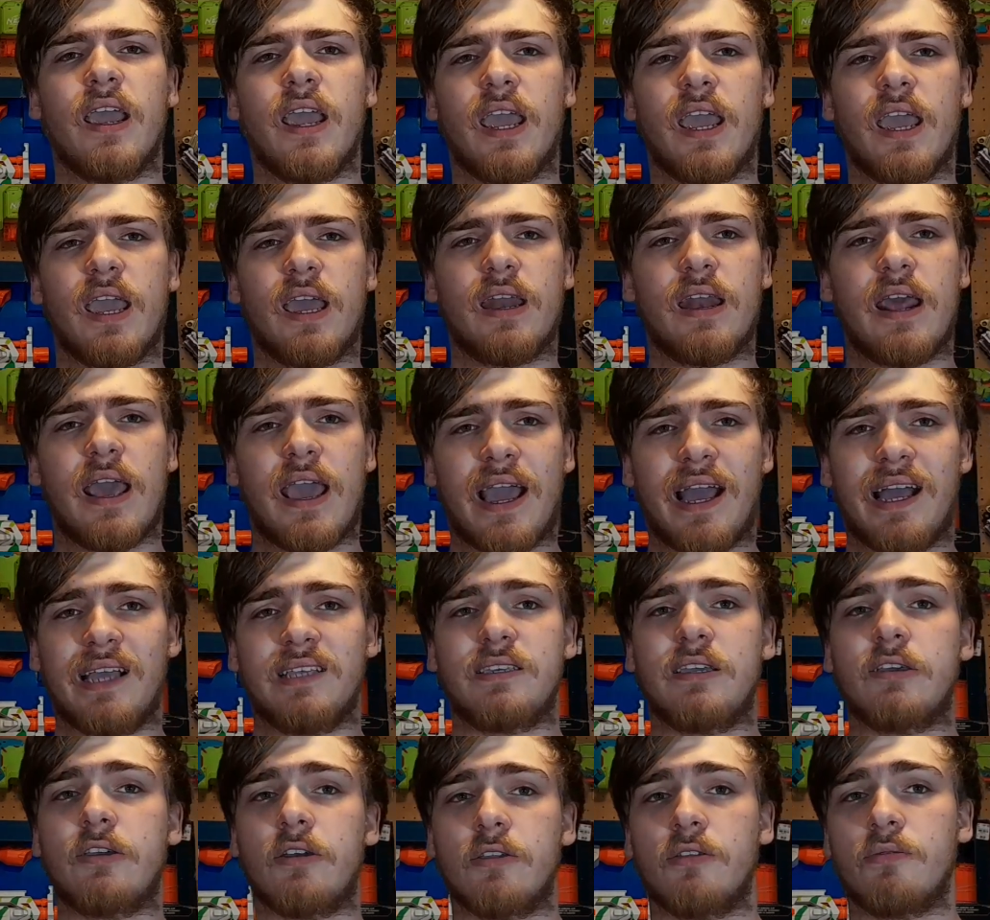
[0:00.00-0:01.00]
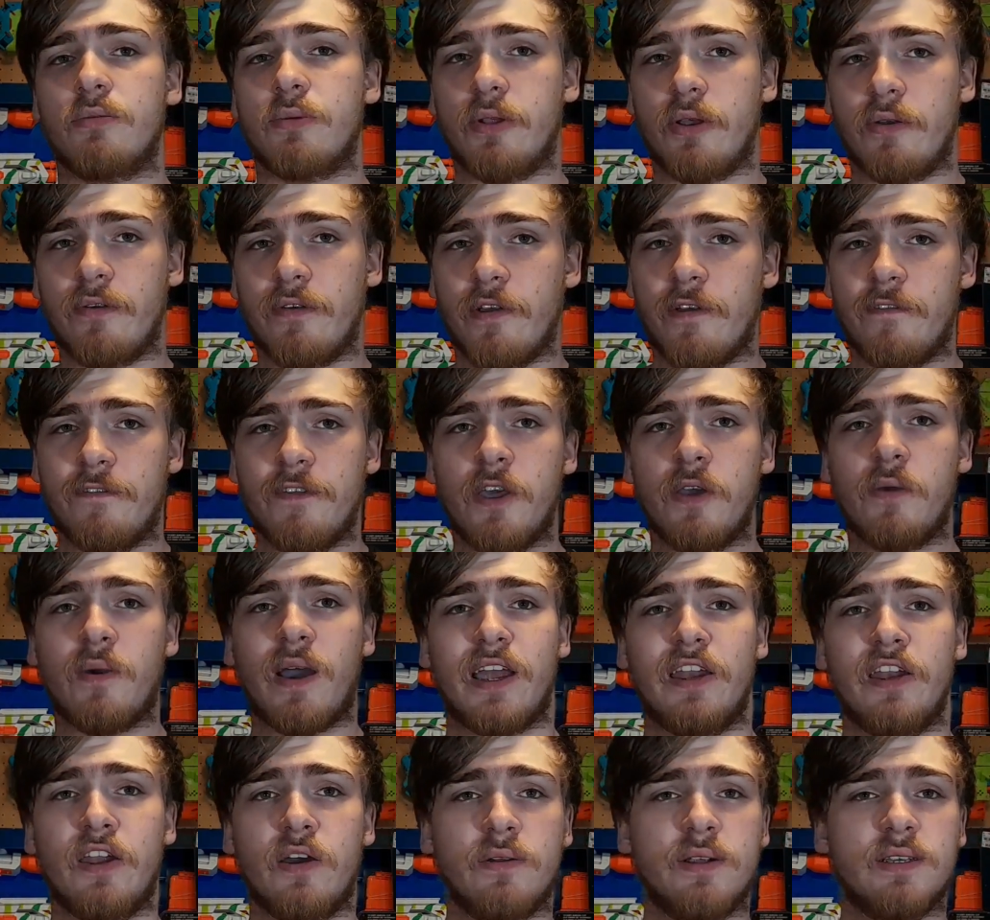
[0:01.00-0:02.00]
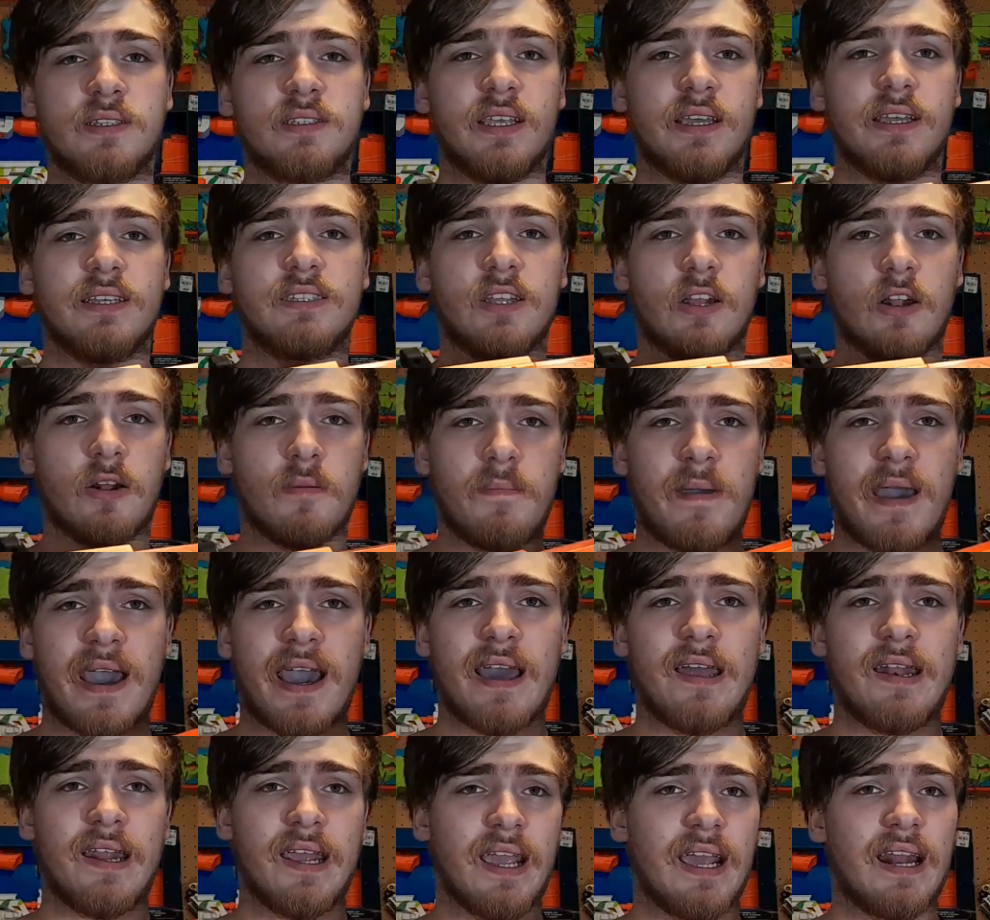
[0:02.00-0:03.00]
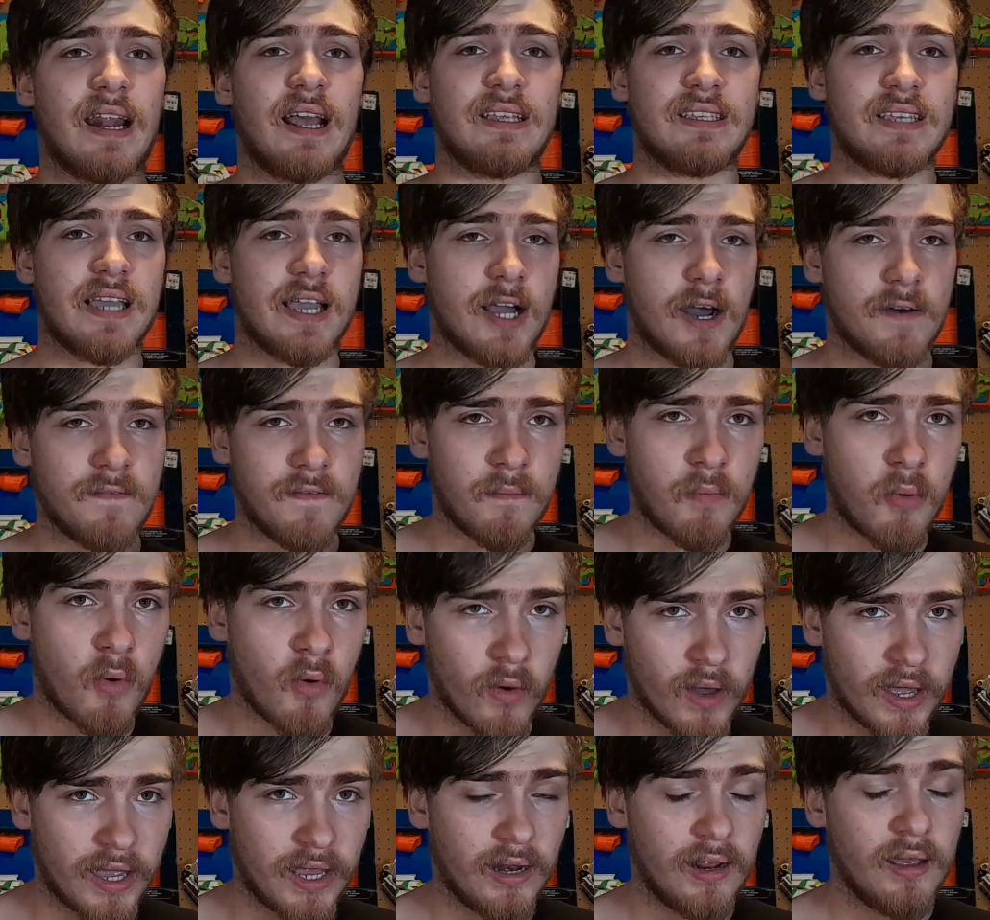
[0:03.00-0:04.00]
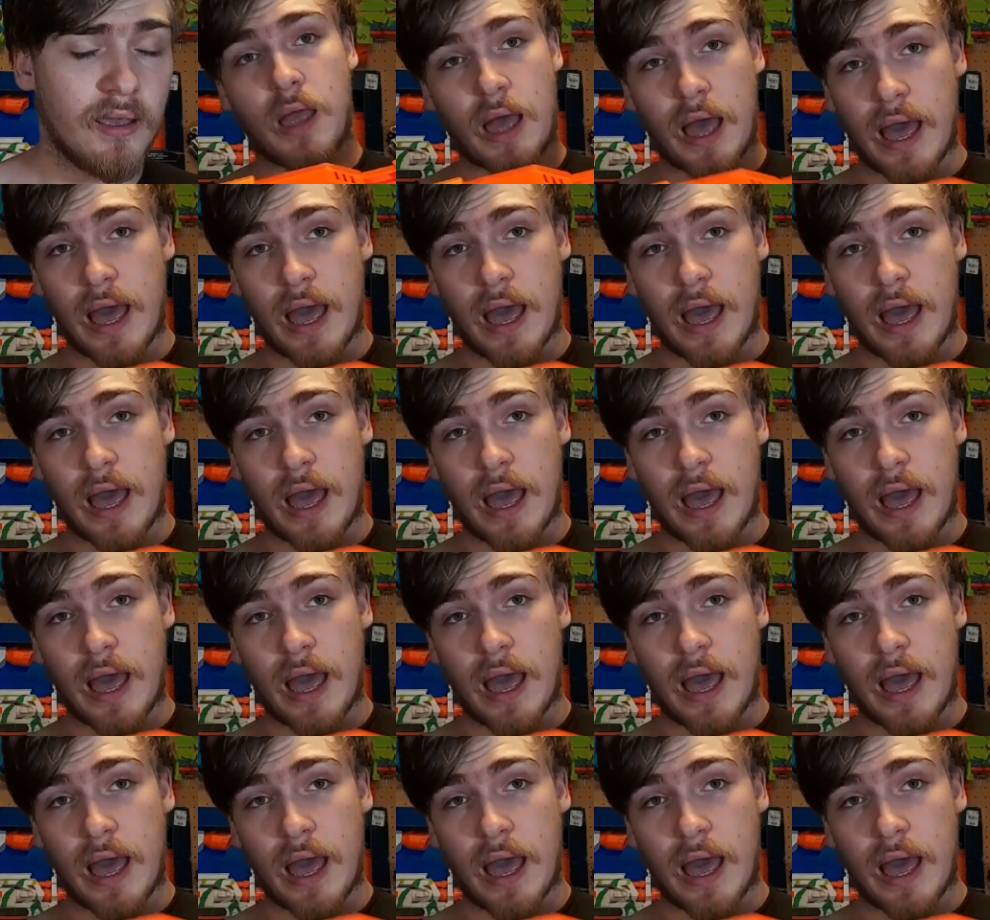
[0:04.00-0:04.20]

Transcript: And as I go through the review, I notice things that are bad and I take off a point.